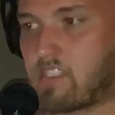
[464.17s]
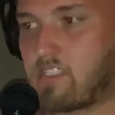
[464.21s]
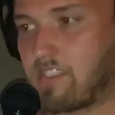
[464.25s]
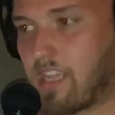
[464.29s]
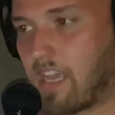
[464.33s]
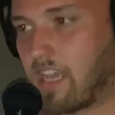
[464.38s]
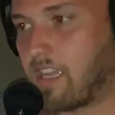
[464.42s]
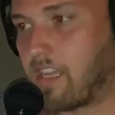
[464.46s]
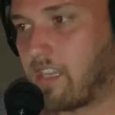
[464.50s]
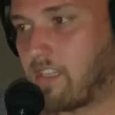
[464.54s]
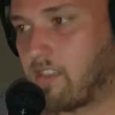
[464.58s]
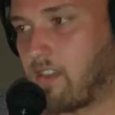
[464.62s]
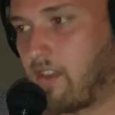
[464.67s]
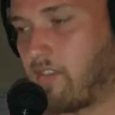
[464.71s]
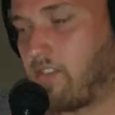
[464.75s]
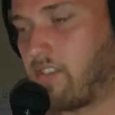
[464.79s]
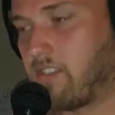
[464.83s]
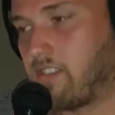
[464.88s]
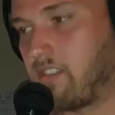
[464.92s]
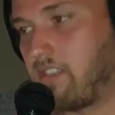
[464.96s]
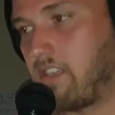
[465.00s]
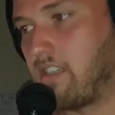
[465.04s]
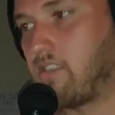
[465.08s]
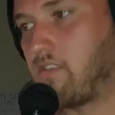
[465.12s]
second,
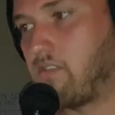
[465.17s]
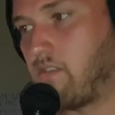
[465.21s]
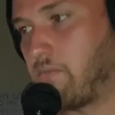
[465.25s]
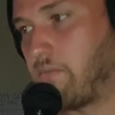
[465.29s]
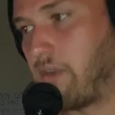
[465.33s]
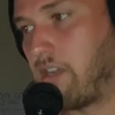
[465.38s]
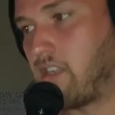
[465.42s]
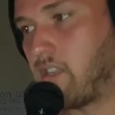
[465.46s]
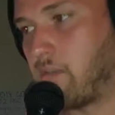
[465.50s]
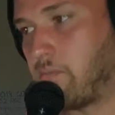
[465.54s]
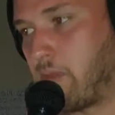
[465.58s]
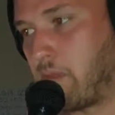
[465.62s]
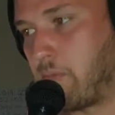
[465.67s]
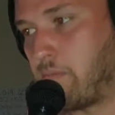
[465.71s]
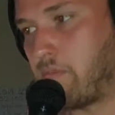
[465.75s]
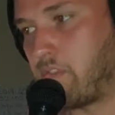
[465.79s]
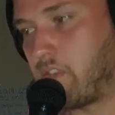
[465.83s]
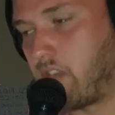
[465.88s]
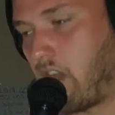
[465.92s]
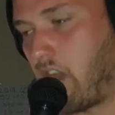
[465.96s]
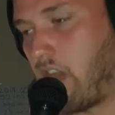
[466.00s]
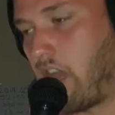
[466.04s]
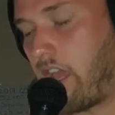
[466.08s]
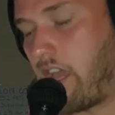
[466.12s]
obviously, to a bunch of
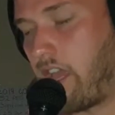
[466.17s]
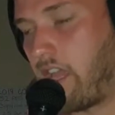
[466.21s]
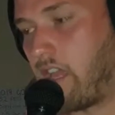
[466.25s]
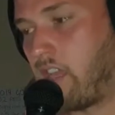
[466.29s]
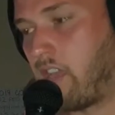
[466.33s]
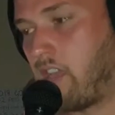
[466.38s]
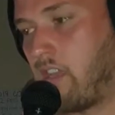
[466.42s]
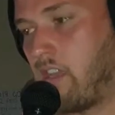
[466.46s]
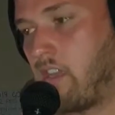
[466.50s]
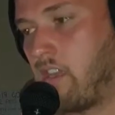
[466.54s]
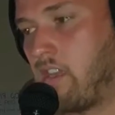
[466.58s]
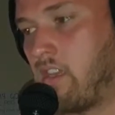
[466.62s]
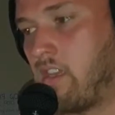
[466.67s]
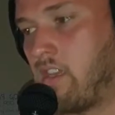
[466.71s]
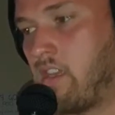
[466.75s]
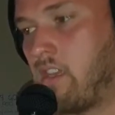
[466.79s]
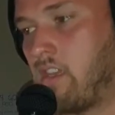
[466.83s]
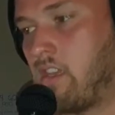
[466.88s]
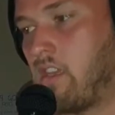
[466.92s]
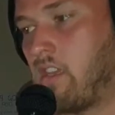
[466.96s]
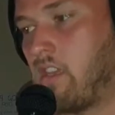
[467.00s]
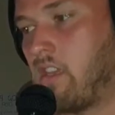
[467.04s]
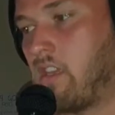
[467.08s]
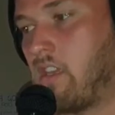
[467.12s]
people dying,
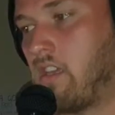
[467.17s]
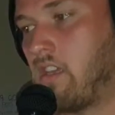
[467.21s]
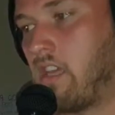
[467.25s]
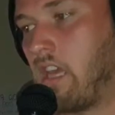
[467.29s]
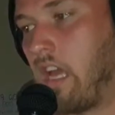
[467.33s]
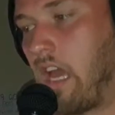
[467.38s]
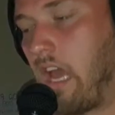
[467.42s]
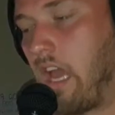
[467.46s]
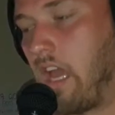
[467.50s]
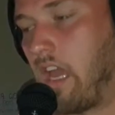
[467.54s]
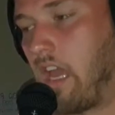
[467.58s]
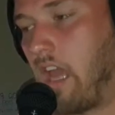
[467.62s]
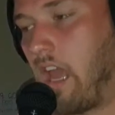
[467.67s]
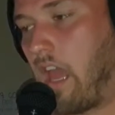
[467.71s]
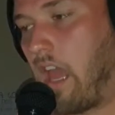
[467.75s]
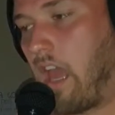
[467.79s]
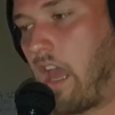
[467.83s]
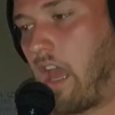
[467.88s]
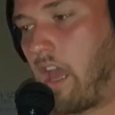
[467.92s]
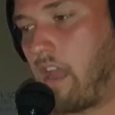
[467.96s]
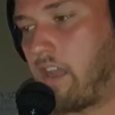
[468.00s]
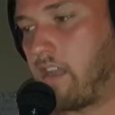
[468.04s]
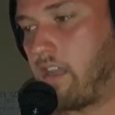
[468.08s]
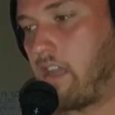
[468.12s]

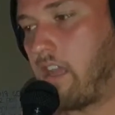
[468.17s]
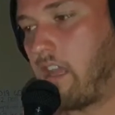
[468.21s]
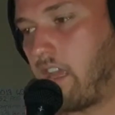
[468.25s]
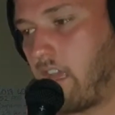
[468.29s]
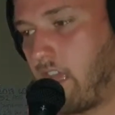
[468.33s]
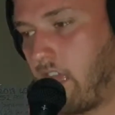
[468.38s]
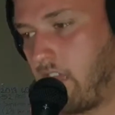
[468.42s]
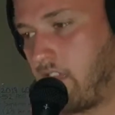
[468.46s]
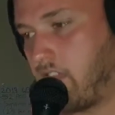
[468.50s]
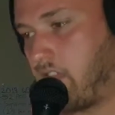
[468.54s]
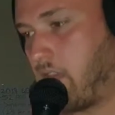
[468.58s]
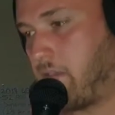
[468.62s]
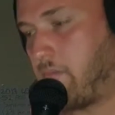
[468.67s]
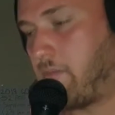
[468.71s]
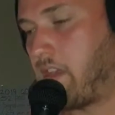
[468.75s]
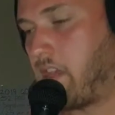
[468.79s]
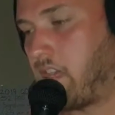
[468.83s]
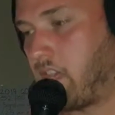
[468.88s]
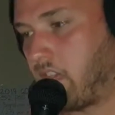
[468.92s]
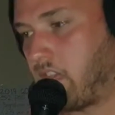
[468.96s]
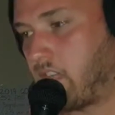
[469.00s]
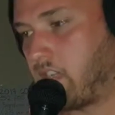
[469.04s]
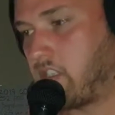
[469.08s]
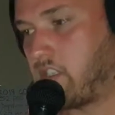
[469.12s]
and there
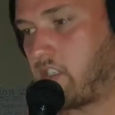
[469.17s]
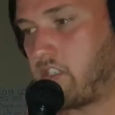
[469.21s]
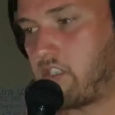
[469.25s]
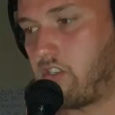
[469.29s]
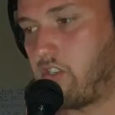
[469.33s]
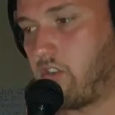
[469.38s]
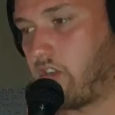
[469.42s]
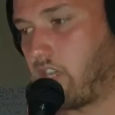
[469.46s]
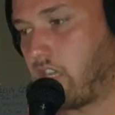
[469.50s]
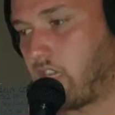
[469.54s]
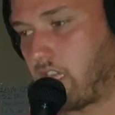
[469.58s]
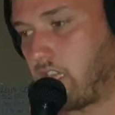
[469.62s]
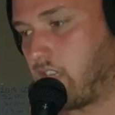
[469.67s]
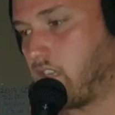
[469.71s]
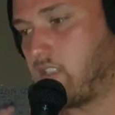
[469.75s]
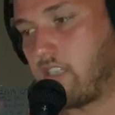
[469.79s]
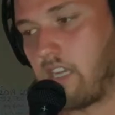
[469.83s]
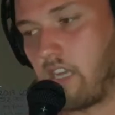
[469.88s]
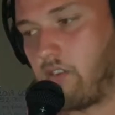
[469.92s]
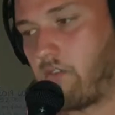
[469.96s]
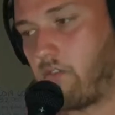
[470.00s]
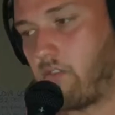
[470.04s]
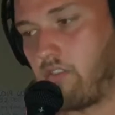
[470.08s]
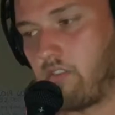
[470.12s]
being a shooting in
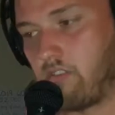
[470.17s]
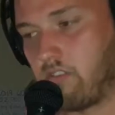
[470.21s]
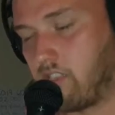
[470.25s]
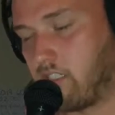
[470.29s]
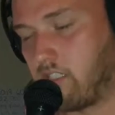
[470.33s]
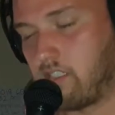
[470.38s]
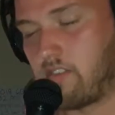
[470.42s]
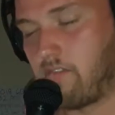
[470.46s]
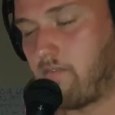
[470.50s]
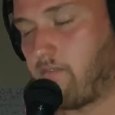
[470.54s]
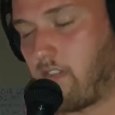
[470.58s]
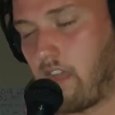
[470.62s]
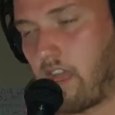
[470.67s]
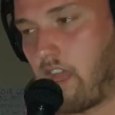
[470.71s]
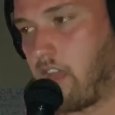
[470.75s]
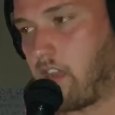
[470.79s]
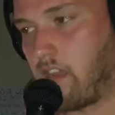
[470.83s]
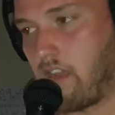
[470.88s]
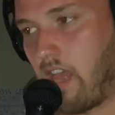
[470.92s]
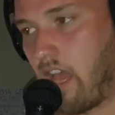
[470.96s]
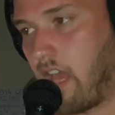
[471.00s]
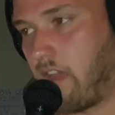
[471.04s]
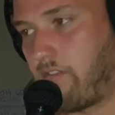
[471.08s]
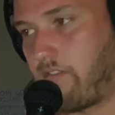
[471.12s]
general, just
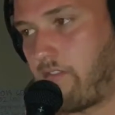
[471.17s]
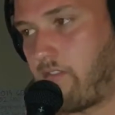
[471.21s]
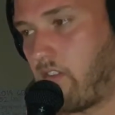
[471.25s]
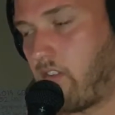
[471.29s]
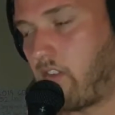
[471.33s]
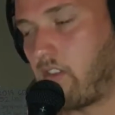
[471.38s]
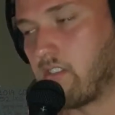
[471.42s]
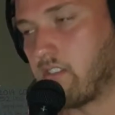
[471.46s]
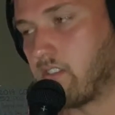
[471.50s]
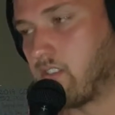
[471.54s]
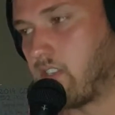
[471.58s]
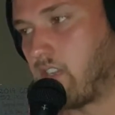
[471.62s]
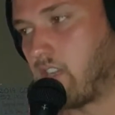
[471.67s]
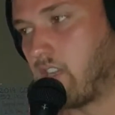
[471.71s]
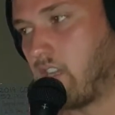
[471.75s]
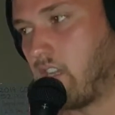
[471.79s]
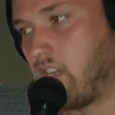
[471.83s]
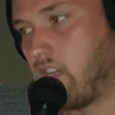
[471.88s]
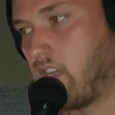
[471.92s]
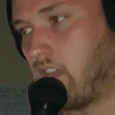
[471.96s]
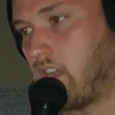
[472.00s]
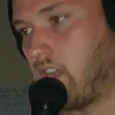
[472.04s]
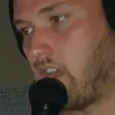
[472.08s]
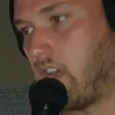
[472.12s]
at first.
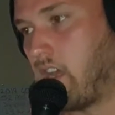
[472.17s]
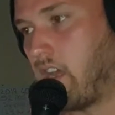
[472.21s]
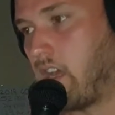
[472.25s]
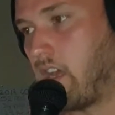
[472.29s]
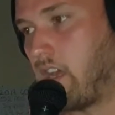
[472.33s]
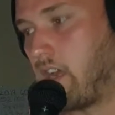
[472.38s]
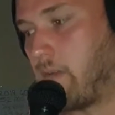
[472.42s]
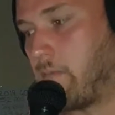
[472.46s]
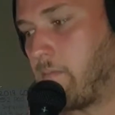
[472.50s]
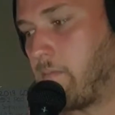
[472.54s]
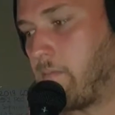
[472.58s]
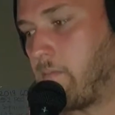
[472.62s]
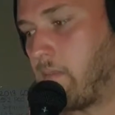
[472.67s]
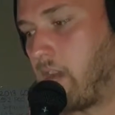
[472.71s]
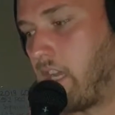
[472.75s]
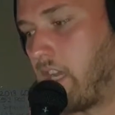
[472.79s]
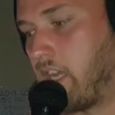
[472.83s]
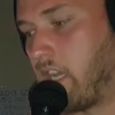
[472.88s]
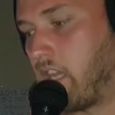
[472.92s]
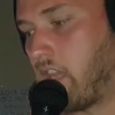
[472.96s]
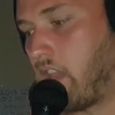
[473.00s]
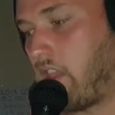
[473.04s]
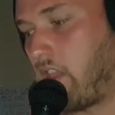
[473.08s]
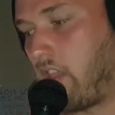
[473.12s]

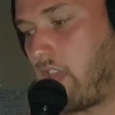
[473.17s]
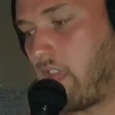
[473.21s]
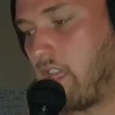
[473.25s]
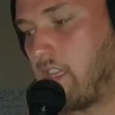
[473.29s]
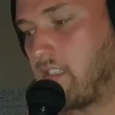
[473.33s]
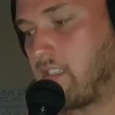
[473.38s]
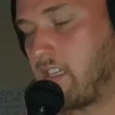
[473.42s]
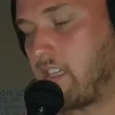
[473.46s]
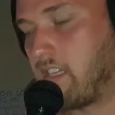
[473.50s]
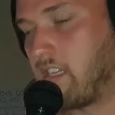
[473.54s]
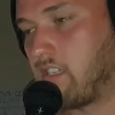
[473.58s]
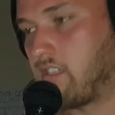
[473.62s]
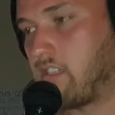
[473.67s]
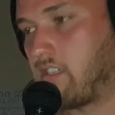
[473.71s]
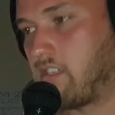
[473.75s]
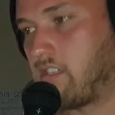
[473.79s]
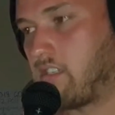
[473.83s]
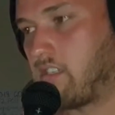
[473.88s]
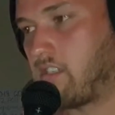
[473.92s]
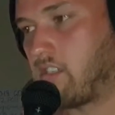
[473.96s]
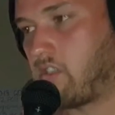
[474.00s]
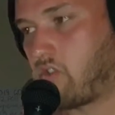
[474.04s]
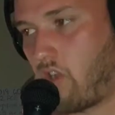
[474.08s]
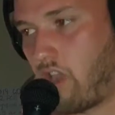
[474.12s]
Another thing is, an
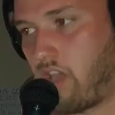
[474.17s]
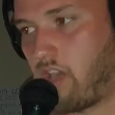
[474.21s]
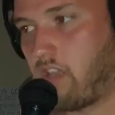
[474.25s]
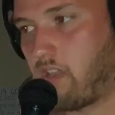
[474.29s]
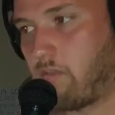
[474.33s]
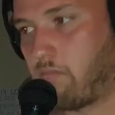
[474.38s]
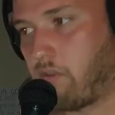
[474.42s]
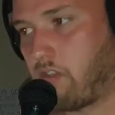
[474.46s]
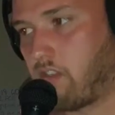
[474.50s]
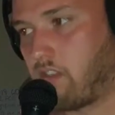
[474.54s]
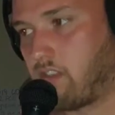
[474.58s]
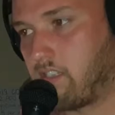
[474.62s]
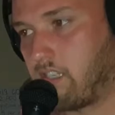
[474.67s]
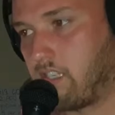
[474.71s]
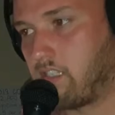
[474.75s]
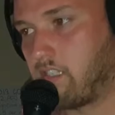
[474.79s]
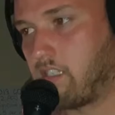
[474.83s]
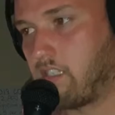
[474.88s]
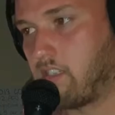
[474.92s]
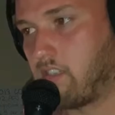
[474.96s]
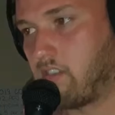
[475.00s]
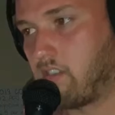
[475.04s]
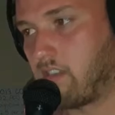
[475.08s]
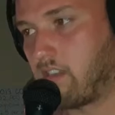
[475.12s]
Australian
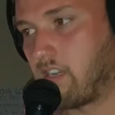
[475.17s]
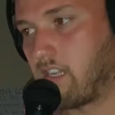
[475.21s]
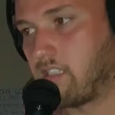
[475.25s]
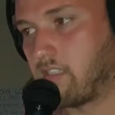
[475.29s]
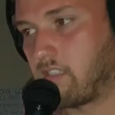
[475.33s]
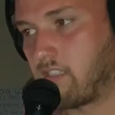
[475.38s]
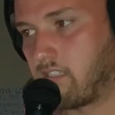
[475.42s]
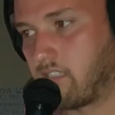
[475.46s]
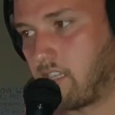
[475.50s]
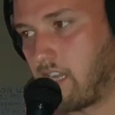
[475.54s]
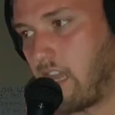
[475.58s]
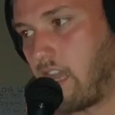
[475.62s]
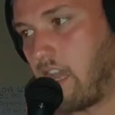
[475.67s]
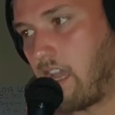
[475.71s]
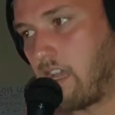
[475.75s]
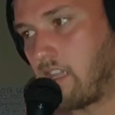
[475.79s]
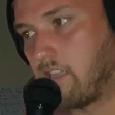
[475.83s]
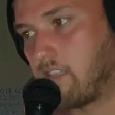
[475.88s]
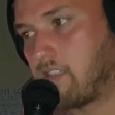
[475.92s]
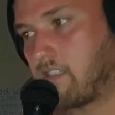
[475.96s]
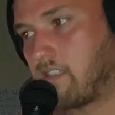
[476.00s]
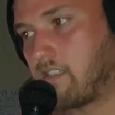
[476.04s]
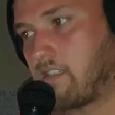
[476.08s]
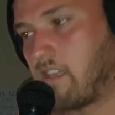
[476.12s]
politician took it as a
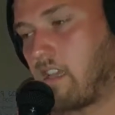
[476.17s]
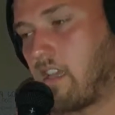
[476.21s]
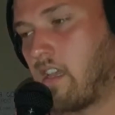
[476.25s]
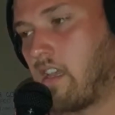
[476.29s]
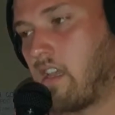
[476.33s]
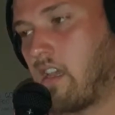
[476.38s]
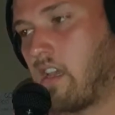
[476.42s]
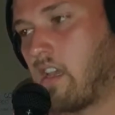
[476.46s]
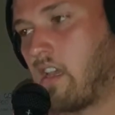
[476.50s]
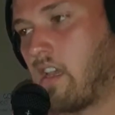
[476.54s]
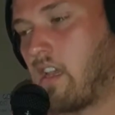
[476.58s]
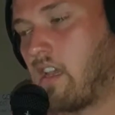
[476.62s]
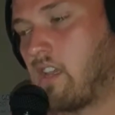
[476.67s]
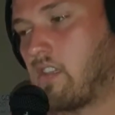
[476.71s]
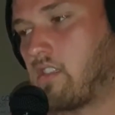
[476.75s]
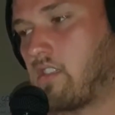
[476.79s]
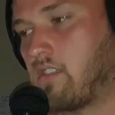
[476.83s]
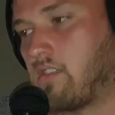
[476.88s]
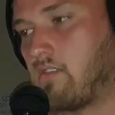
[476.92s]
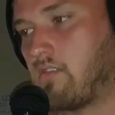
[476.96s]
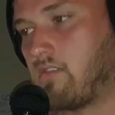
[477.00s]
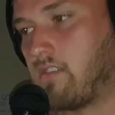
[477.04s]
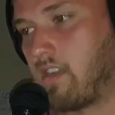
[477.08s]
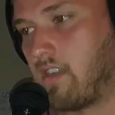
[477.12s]
chance
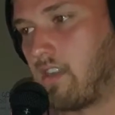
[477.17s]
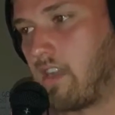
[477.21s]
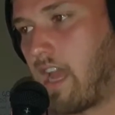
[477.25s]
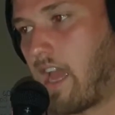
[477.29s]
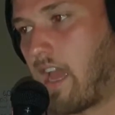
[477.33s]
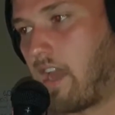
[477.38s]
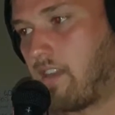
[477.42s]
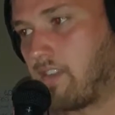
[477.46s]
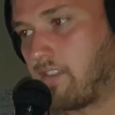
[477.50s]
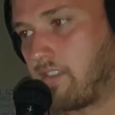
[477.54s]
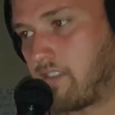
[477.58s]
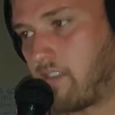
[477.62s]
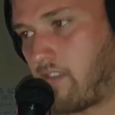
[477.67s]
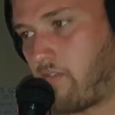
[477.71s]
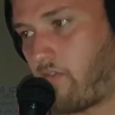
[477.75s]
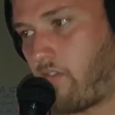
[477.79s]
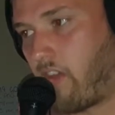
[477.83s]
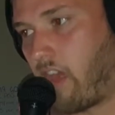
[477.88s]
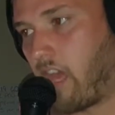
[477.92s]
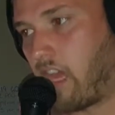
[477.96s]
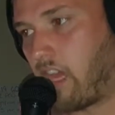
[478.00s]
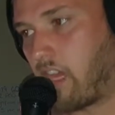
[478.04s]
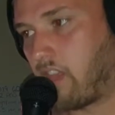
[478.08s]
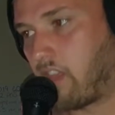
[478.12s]
to denounce the
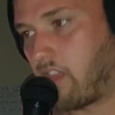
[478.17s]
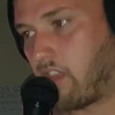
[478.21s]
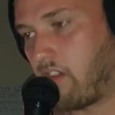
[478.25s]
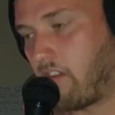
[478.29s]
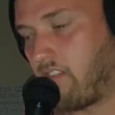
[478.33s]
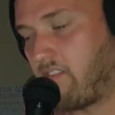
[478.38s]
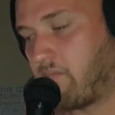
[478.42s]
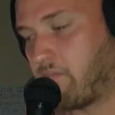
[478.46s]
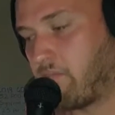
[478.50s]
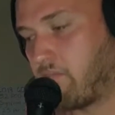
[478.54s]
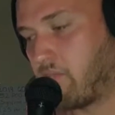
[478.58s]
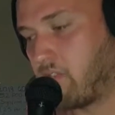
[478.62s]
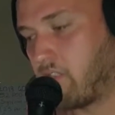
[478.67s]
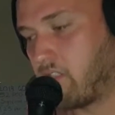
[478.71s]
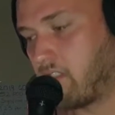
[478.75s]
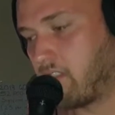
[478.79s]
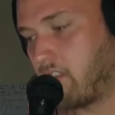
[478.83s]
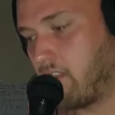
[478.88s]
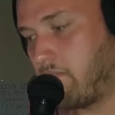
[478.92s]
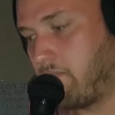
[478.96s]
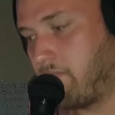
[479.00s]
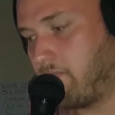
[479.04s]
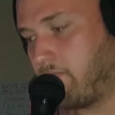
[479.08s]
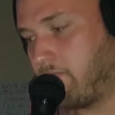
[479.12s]
faith of
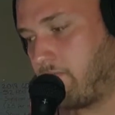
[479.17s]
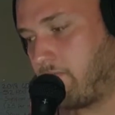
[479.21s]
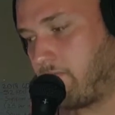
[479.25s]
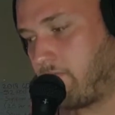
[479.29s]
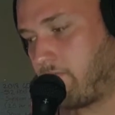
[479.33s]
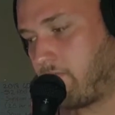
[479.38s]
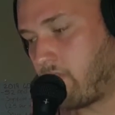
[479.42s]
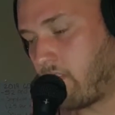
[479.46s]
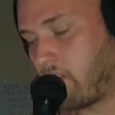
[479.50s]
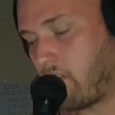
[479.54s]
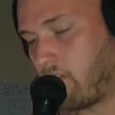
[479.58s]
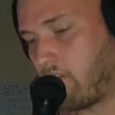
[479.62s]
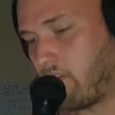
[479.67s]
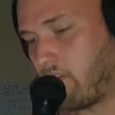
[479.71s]
Muslim